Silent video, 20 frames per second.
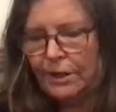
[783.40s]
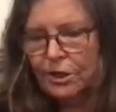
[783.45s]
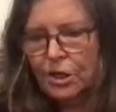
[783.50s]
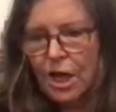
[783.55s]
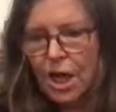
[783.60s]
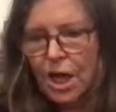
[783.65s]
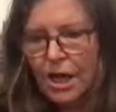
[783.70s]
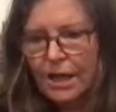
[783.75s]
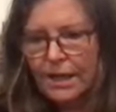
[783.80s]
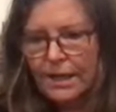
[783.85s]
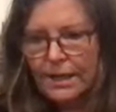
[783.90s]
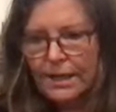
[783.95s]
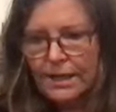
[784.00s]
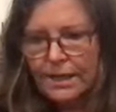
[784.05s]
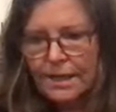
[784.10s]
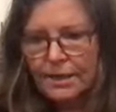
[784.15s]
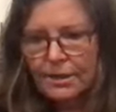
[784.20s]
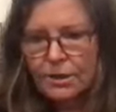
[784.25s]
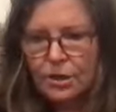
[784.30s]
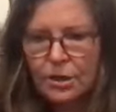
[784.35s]
Shock is
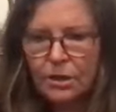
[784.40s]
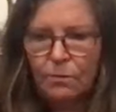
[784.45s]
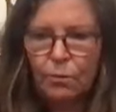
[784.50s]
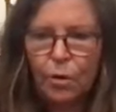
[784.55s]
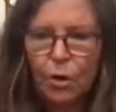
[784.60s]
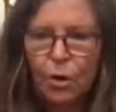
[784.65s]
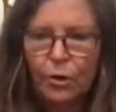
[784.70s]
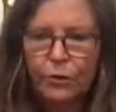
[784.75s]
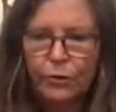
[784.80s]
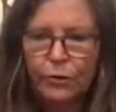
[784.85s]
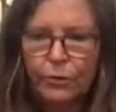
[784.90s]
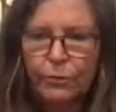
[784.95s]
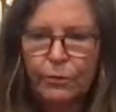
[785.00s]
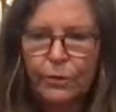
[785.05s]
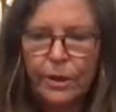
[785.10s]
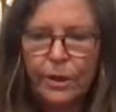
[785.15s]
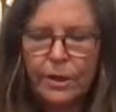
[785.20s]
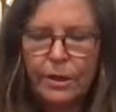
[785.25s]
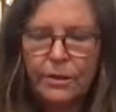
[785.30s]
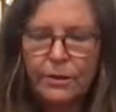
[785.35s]
that she works
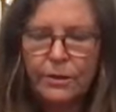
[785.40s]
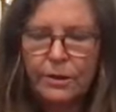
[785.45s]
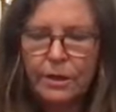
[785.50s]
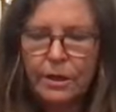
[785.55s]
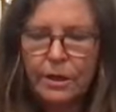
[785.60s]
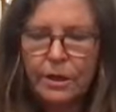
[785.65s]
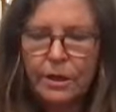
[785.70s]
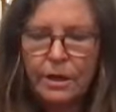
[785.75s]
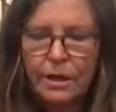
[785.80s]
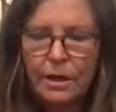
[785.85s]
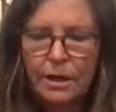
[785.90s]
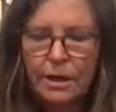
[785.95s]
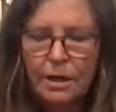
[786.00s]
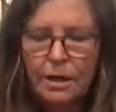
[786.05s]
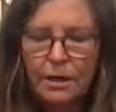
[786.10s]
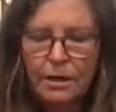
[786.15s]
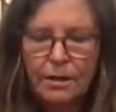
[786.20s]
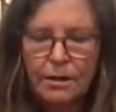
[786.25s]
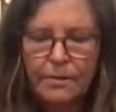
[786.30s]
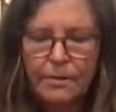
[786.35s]
with
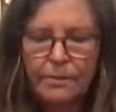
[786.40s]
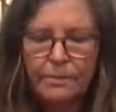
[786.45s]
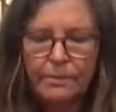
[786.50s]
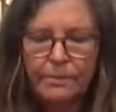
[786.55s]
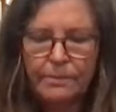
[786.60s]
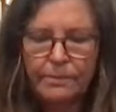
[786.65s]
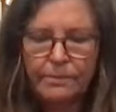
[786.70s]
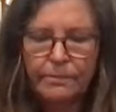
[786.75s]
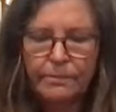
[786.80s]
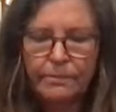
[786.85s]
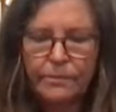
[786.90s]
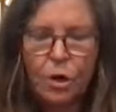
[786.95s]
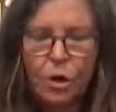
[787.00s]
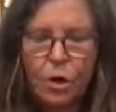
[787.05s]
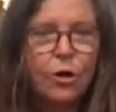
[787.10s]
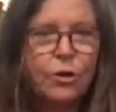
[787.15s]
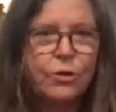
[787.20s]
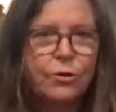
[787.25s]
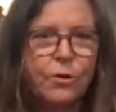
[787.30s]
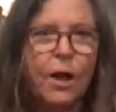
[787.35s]

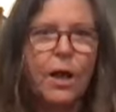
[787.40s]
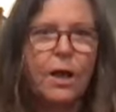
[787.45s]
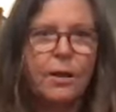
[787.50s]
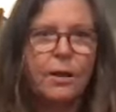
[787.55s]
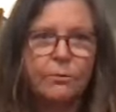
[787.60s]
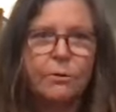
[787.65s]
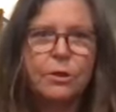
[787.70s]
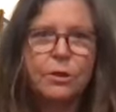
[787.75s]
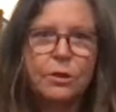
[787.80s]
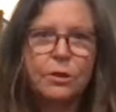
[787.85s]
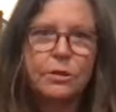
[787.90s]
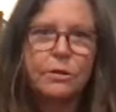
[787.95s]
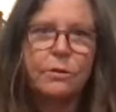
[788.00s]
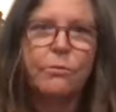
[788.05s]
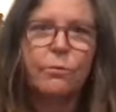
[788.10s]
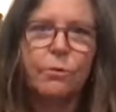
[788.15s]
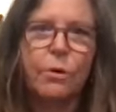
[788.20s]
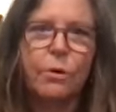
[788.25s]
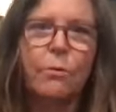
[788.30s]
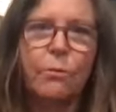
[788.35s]
Artron, which is
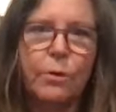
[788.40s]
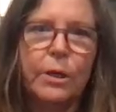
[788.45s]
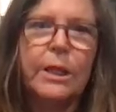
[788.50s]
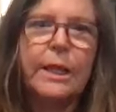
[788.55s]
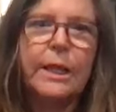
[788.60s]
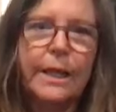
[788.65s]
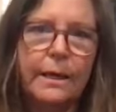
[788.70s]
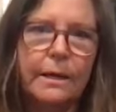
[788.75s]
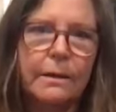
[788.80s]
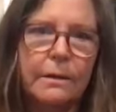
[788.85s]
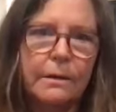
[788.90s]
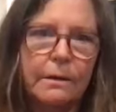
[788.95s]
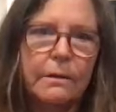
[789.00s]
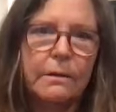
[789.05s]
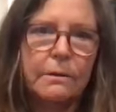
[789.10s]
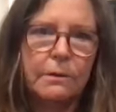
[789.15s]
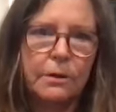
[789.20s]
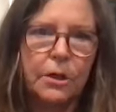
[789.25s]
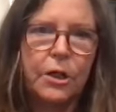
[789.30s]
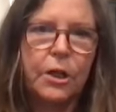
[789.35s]
a really
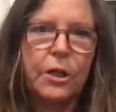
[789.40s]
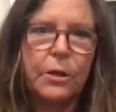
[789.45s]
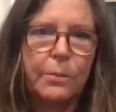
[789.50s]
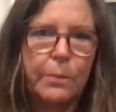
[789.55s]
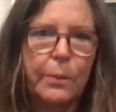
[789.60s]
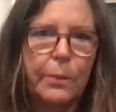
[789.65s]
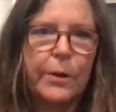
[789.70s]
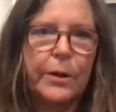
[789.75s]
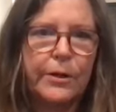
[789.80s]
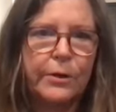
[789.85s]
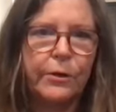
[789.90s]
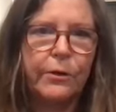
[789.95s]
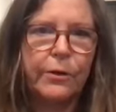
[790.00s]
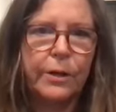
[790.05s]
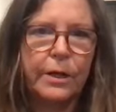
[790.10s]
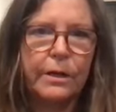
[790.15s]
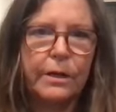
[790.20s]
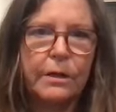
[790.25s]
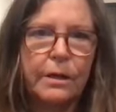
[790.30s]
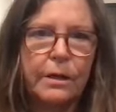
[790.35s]
good printer
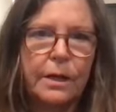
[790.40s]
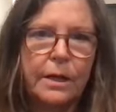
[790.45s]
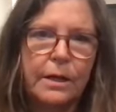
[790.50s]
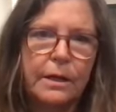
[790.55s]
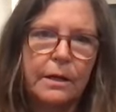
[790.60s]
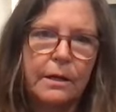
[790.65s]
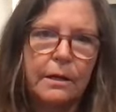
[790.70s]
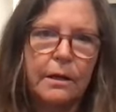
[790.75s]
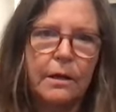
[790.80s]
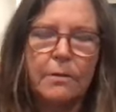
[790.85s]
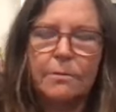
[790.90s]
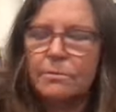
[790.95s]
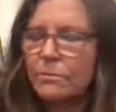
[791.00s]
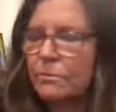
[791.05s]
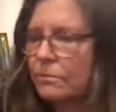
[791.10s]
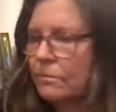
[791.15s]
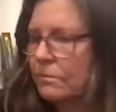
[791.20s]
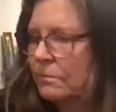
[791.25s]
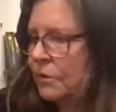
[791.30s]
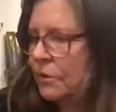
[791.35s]
in
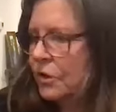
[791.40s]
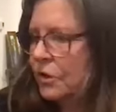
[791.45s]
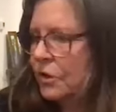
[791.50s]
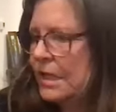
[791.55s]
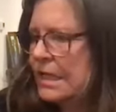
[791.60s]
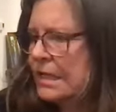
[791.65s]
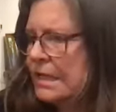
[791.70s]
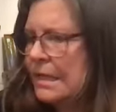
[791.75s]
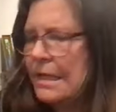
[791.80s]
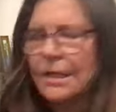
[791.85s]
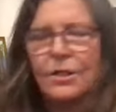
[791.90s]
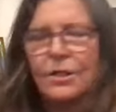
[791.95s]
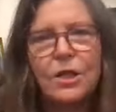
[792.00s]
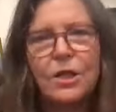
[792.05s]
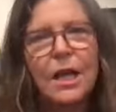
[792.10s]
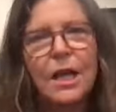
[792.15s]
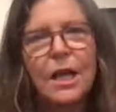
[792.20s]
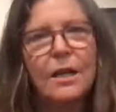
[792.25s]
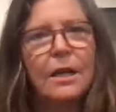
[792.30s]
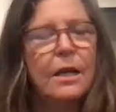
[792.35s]
Shenzhen,
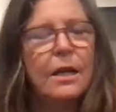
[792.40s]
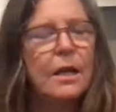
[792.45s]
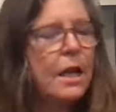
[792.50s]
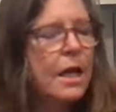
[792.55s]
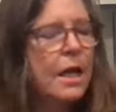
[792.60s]
China.